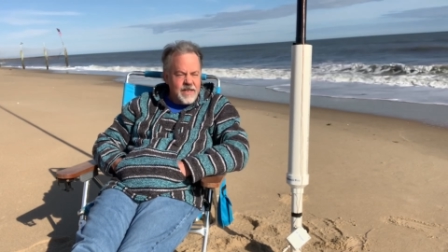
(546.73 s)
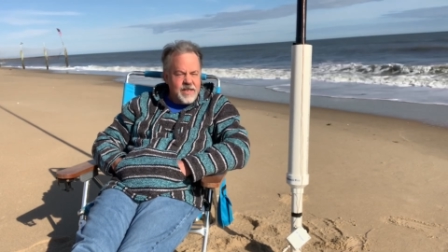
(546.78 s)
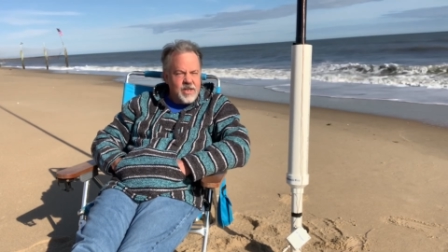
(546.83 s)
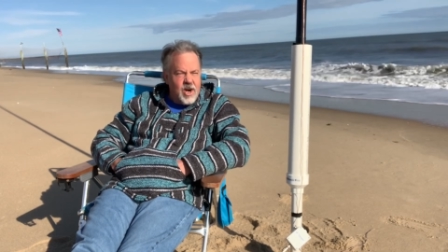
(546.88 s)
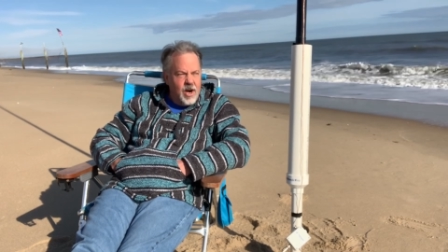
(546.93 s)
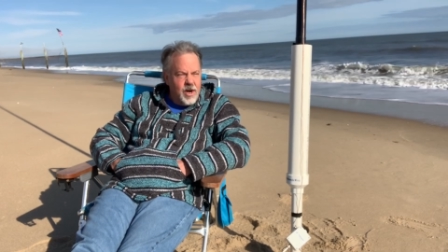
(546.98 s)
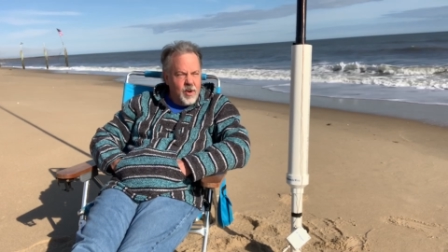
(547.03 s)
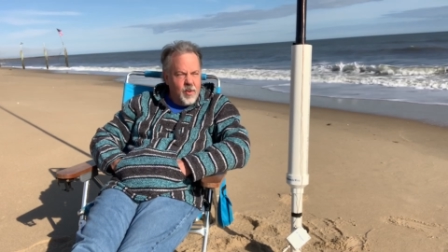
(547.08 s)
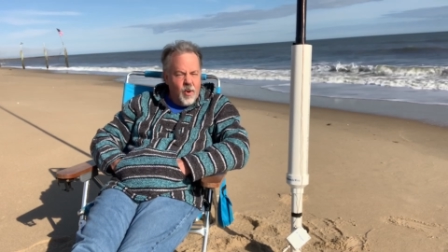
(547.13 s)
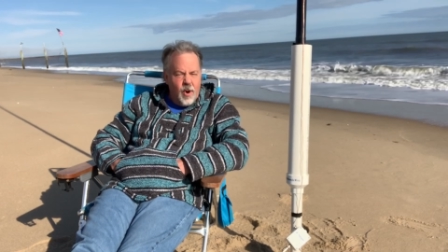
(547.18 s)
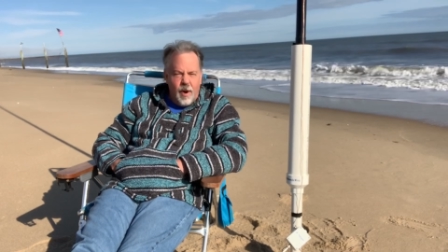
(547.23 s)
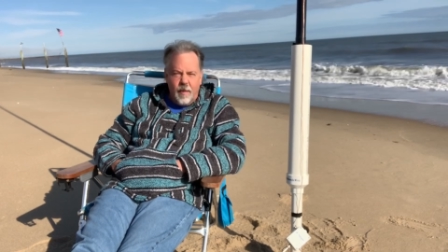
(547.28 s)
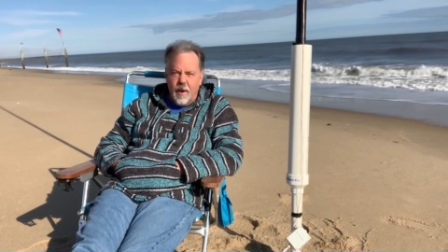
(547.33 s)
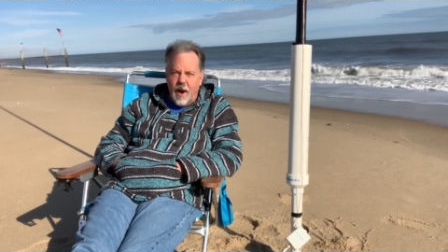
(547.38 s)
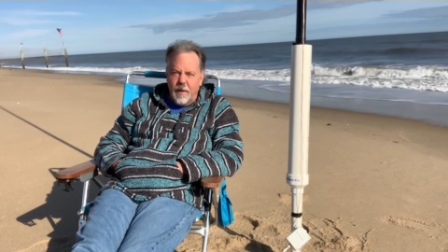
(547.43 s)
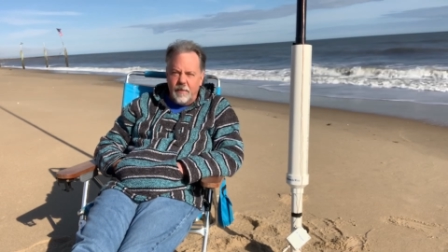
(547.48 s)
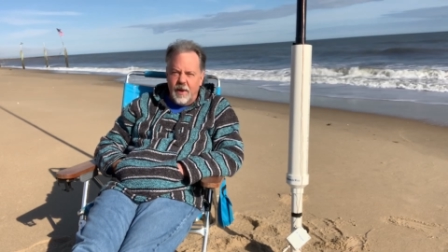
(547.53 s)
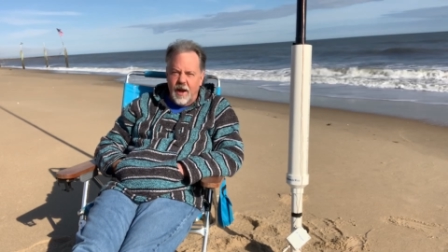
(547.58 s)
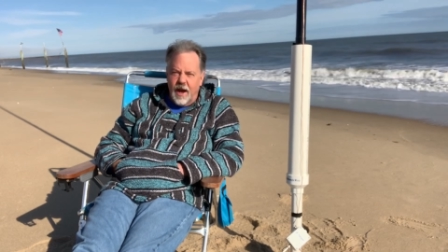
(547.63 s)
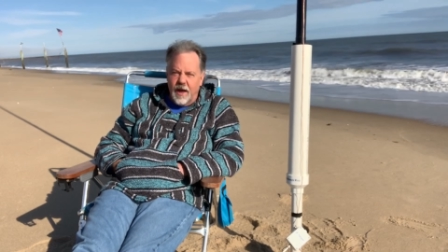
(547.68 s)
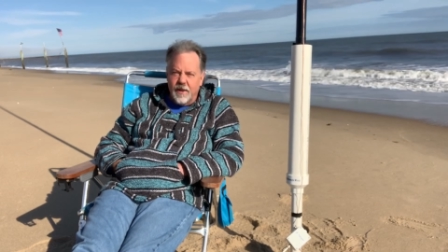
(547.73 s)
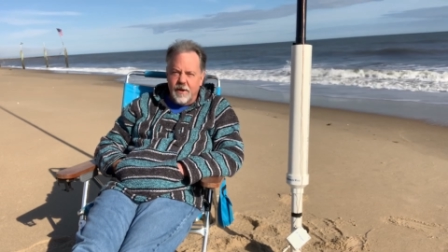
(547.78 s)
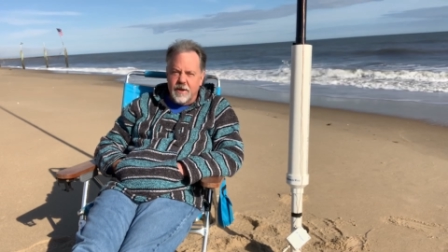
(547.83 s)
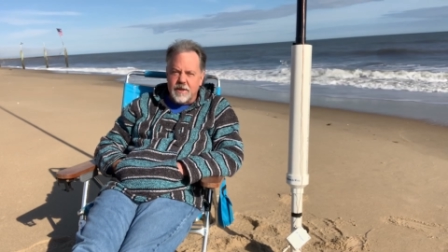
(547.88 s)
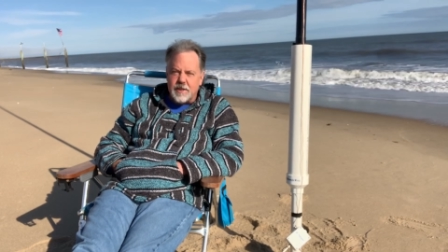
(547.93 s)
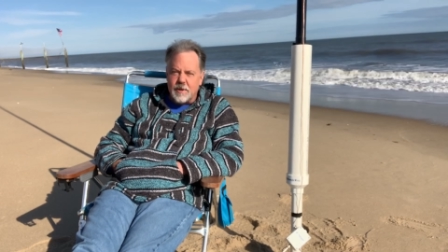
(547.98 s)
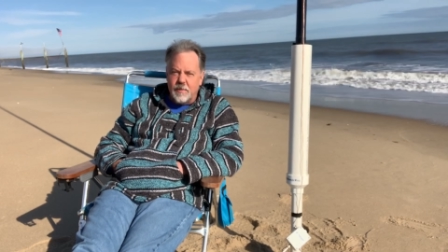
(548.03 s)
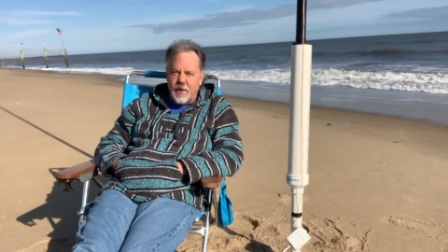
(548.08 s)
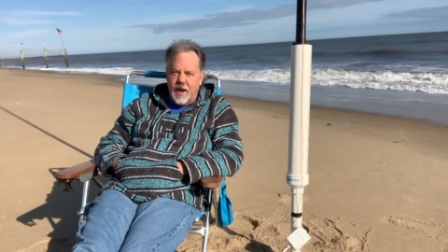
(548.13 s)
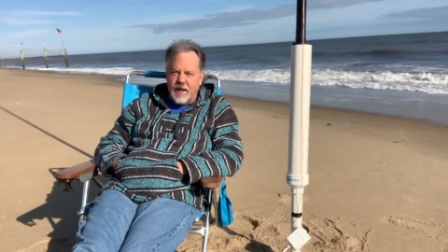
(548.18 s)
It's starting to warm up now,
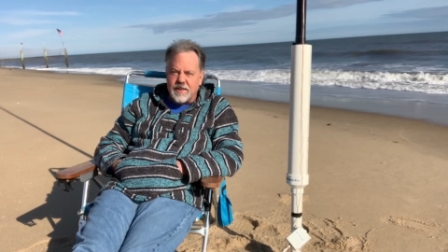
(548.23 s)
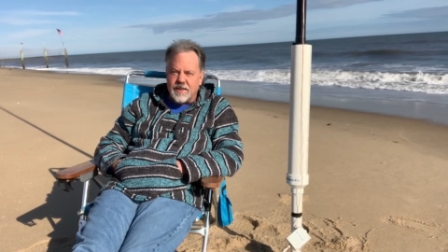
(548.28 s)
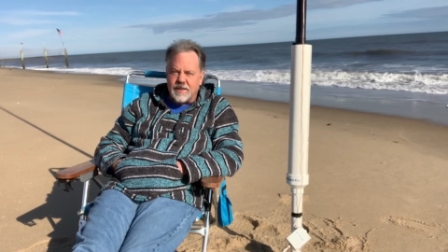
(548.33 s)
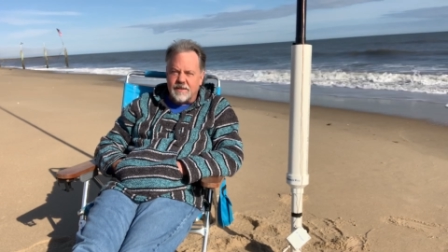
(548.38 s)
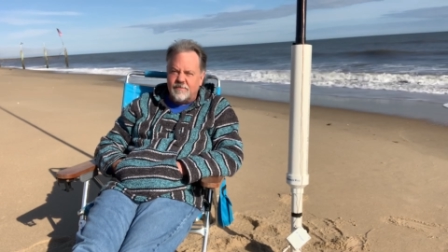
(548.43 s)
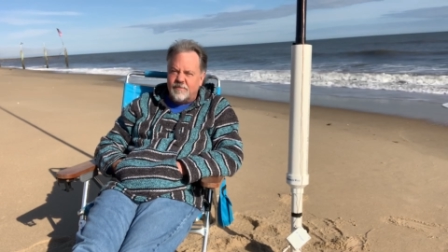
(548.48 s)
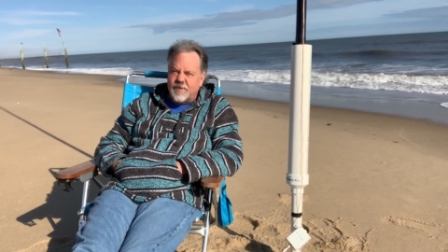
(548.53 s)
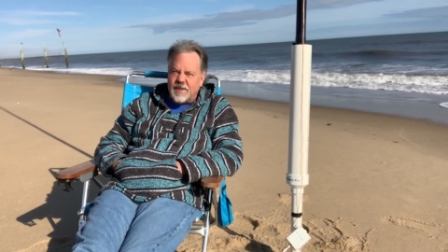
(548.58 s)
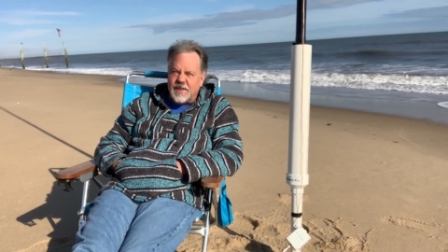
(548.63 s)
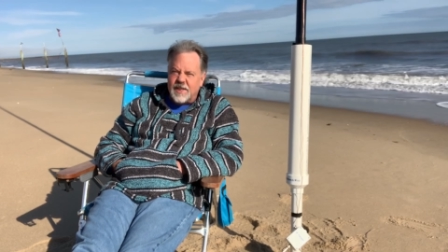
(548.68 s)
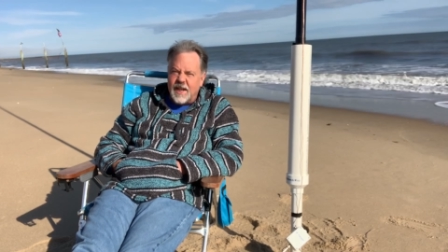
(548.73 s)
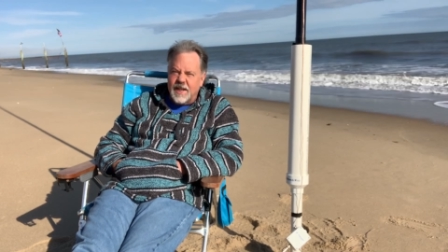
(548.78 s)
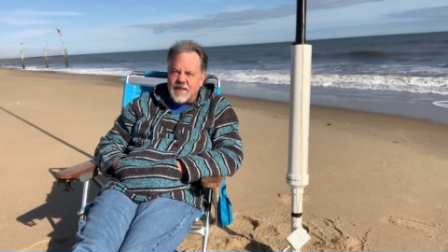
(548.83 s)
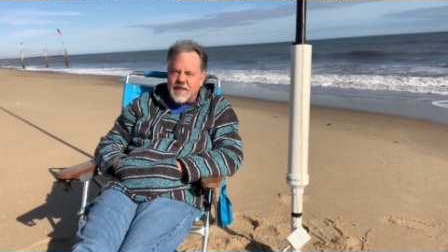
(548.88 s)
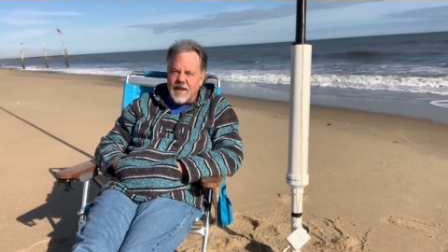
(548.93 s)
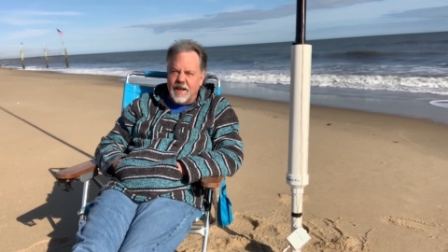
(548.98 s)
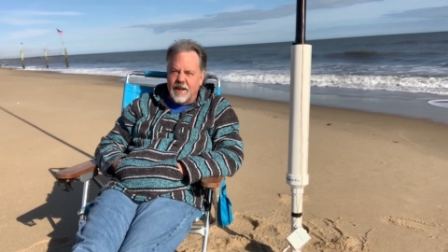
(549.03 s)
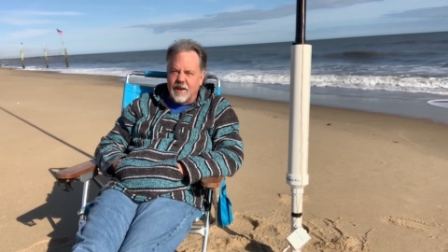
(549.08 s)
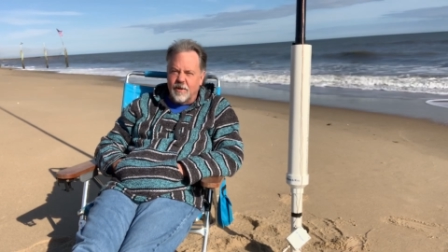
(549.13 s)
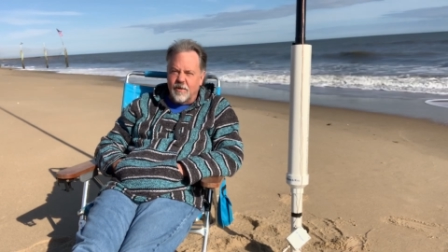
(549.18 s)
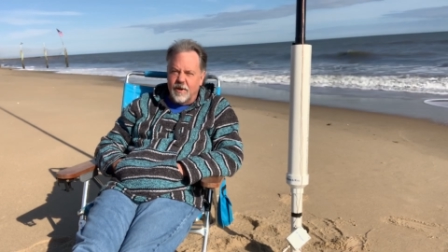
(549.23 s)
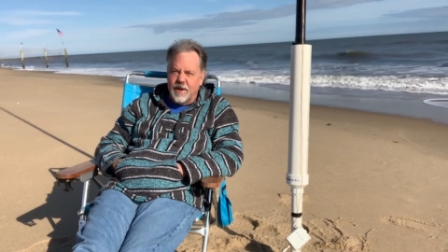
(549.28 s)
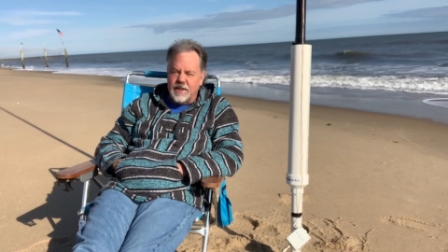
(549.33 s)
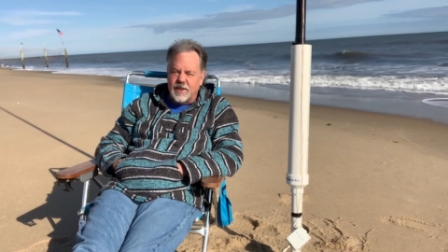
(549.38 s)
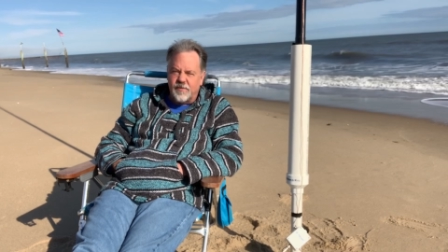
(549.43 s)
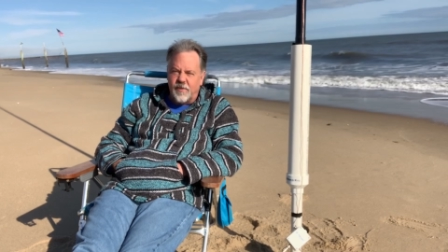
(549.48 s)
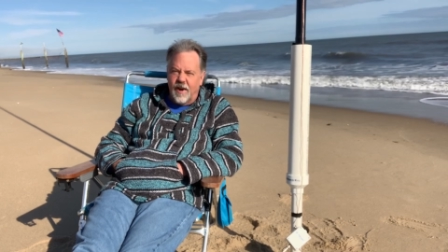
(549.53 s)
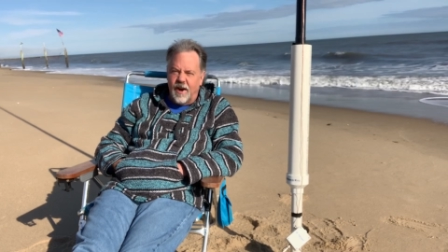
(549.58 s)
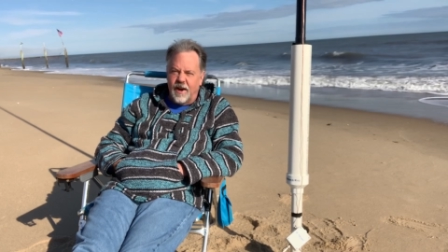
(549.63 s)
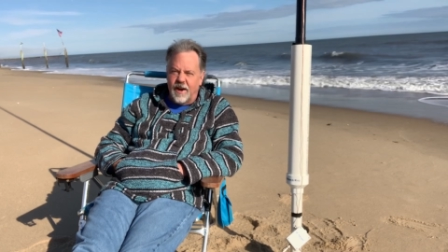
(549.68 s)
though. It's about 60
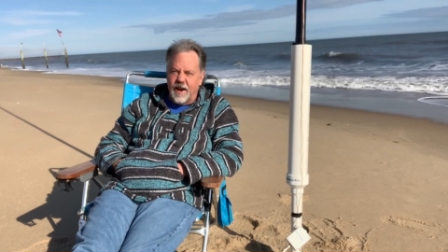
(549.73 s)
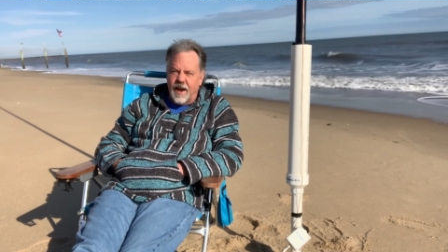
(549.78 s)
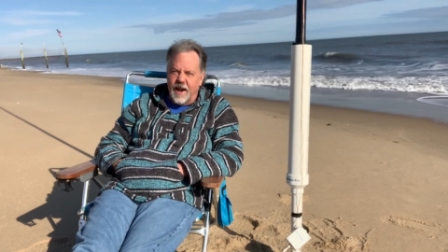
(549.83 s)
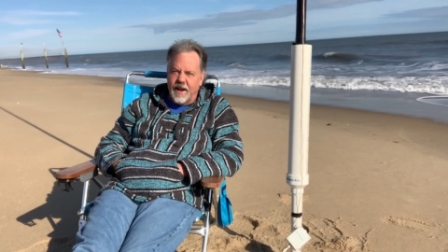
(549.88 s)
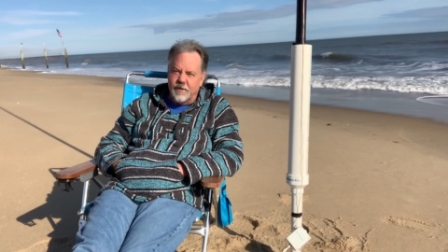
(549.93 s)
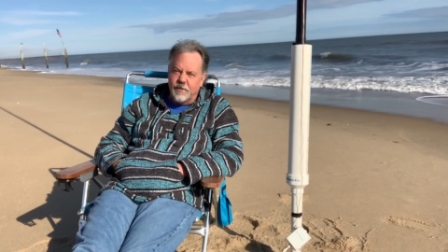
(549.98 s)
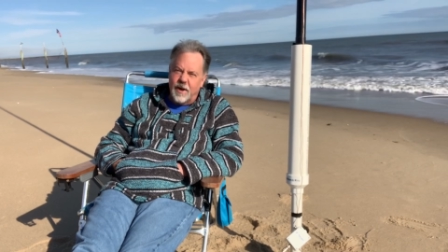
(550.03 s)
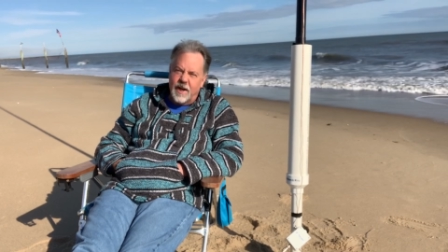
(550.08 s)
degrees Fahrenheit.